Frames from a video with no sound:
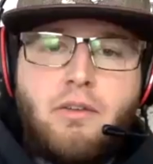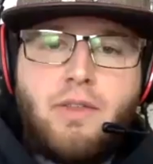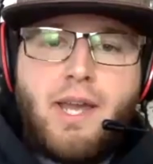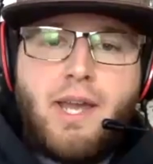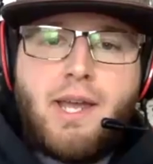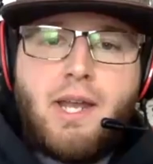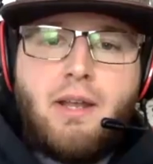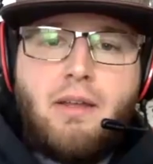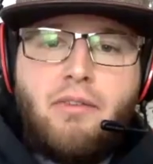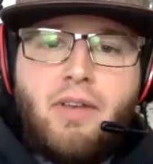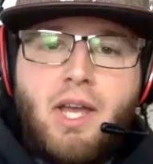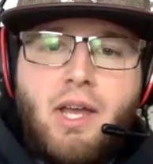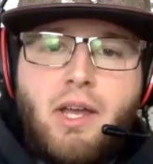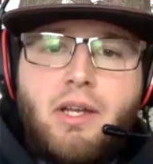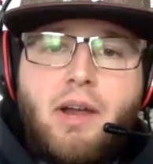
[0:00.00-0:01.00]
that kind
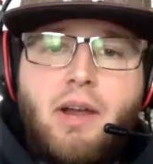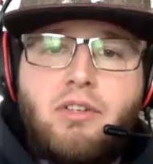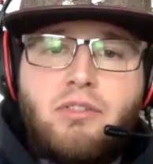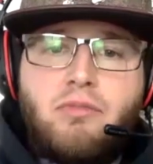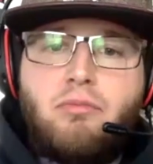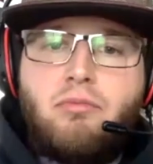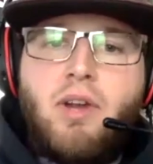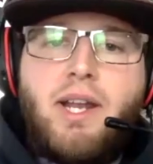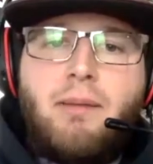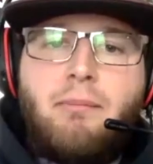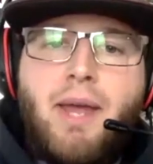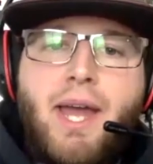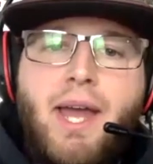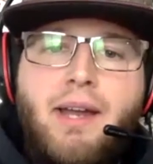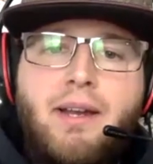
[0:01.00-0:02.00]
of covers running
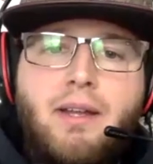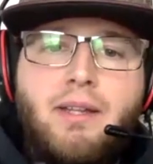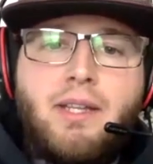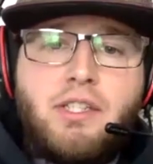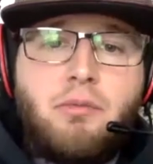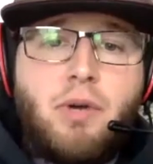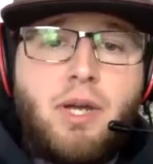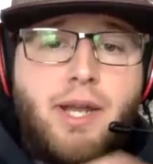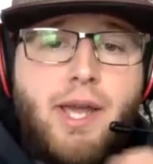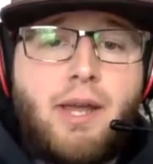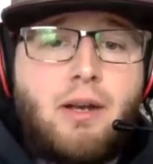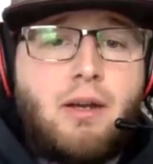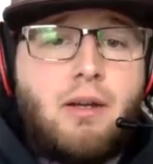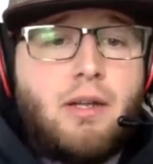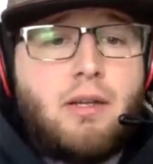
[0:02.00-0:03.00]
back, unless you wanted to add
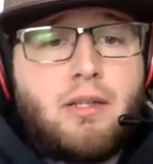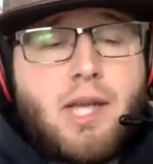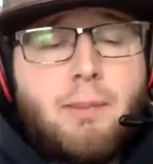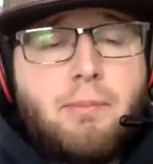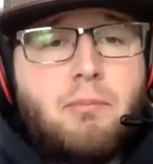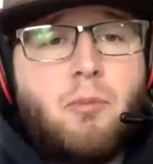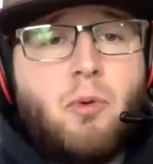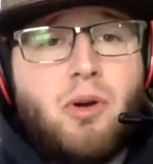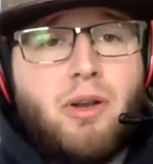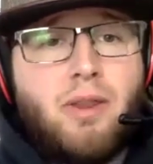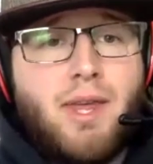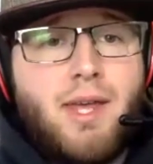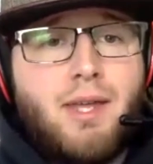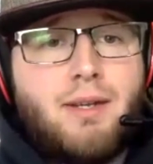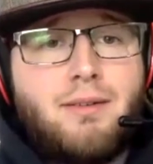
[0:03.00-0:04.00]
on a couple more to
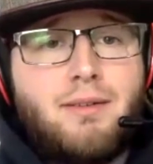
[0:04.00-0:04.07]
that.